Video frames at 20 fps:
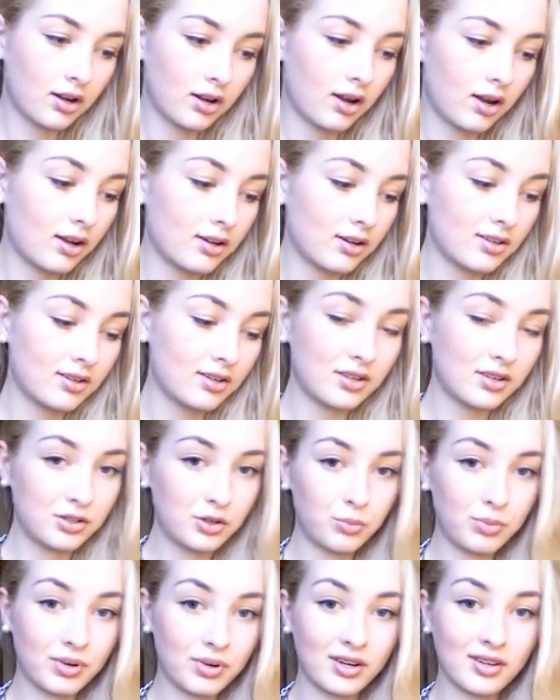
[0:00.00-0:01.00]
I didn't
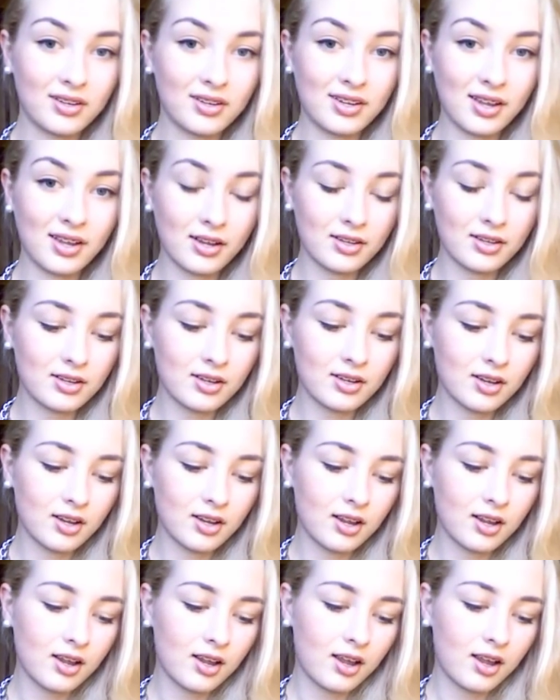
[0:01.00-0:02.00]
open it yet.
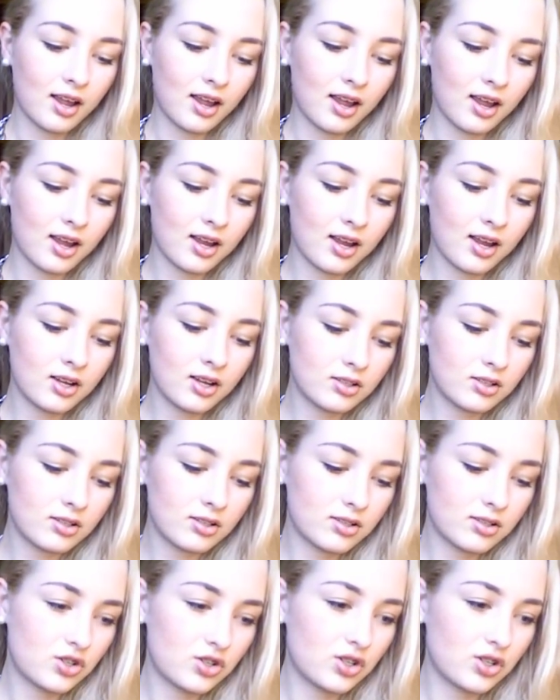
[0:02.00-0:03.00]
And
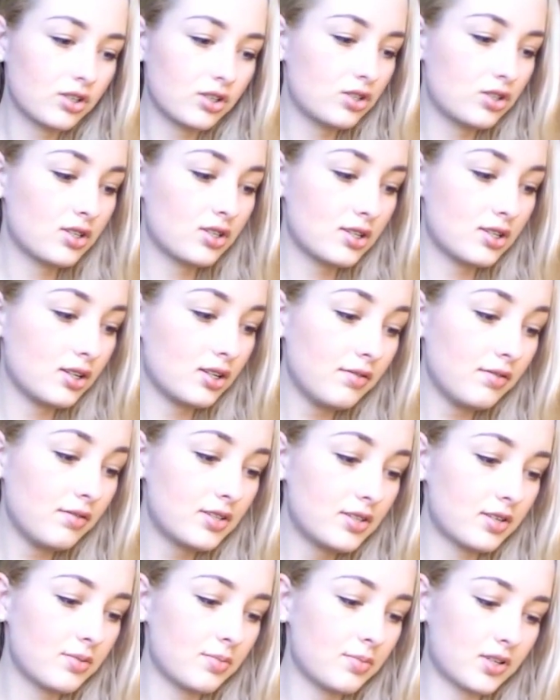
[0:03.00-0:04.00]
she just loves
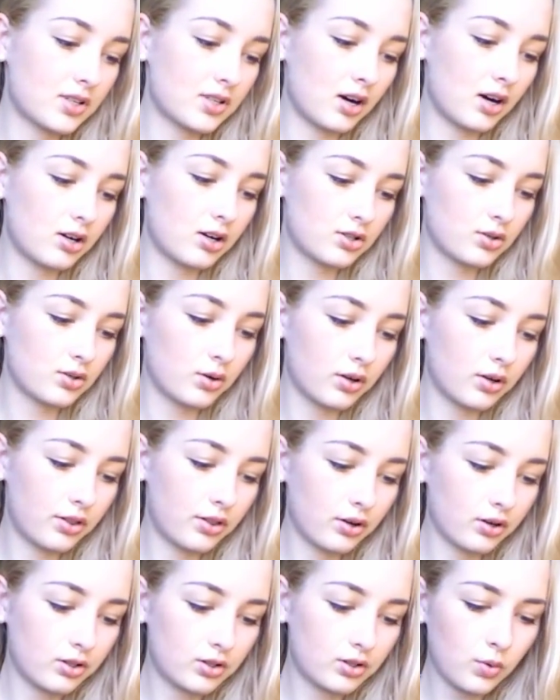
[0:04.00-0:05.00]
this mascara, so I
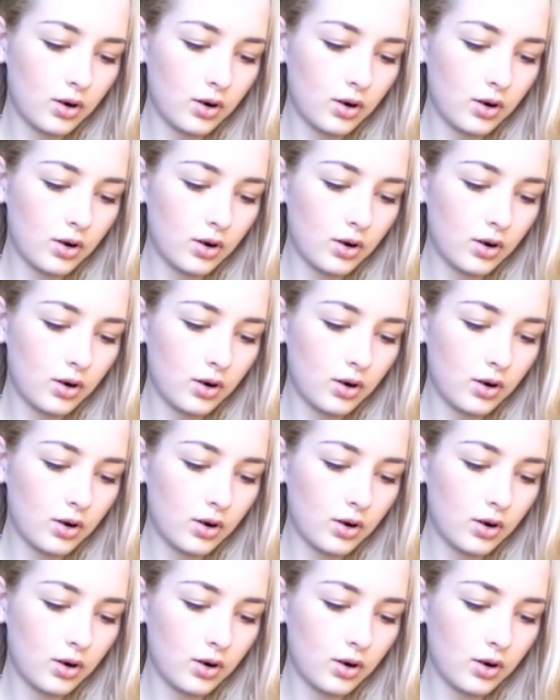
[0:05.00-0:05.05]
thought,